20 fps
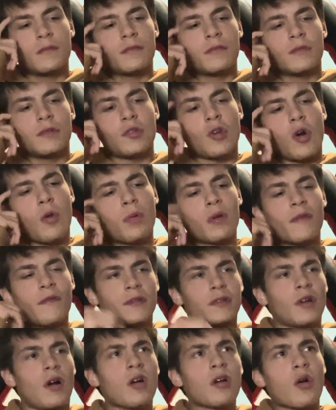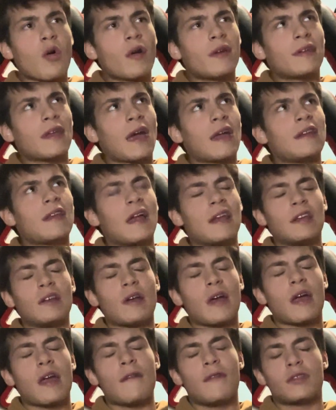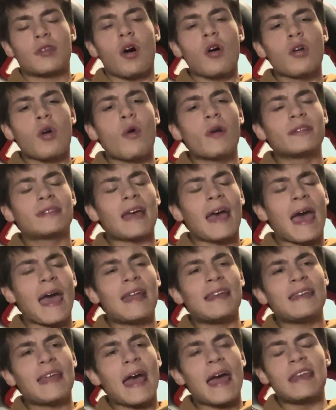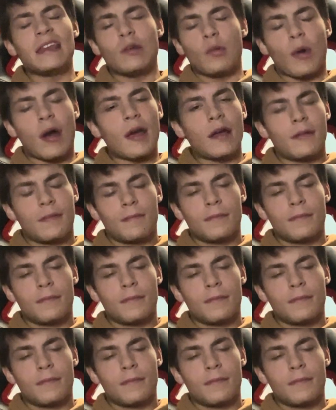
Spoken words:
But if it's all going to end anyway,